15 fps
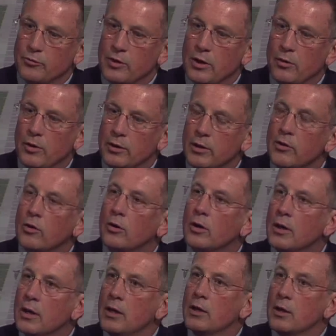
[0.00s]
Now, another
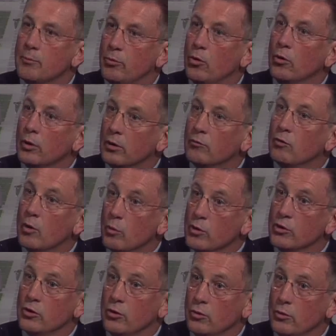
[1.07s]
component of what we
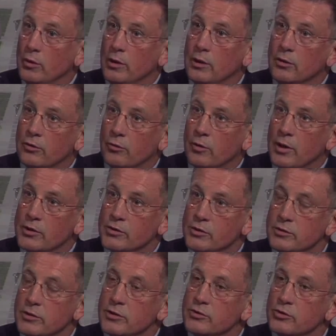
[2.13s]
do in
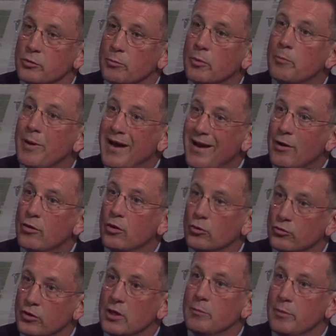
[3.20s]
corrections is to prepare
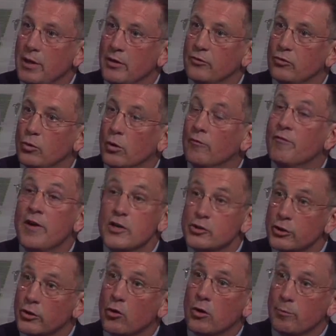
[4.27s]
those inmates who are
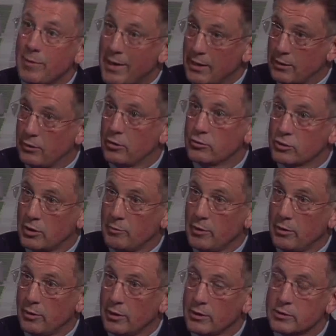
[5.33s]
eventually going back to those
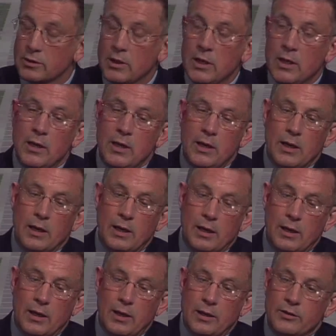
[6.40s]
communities
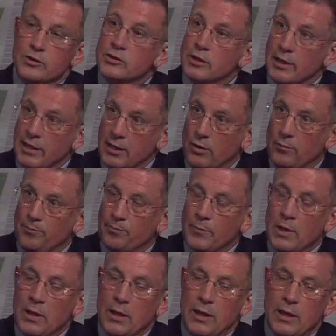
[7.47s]
to stay out.
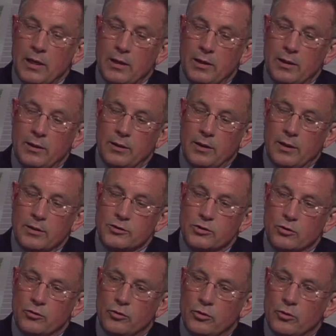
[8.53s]
Okay. And in
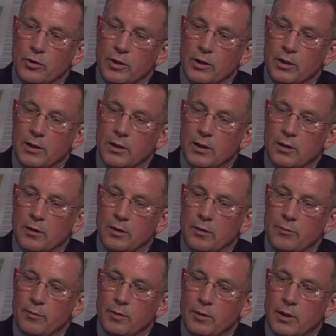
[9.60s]
so doing,
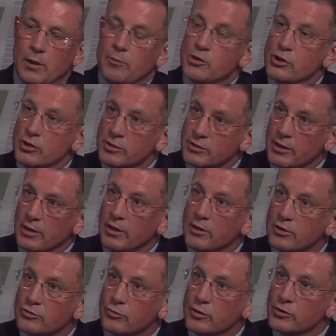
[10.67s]
our Michigan State
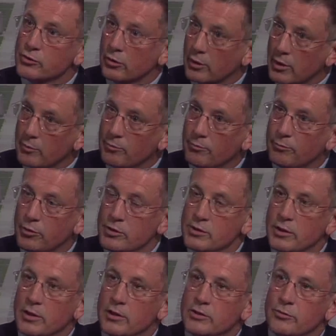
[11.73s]
Industries, or our
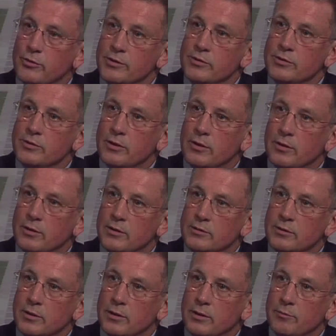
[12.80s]
prison industries, is
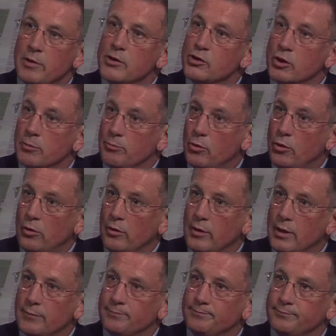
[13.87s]
a major component of
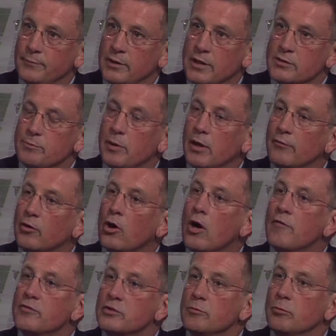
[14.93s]
that. And that's part of our
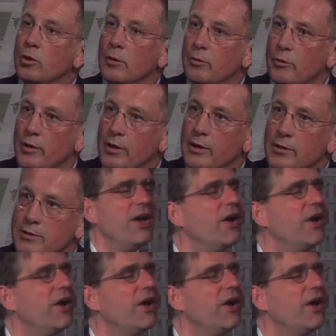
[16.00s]
Office of Employment Readiness.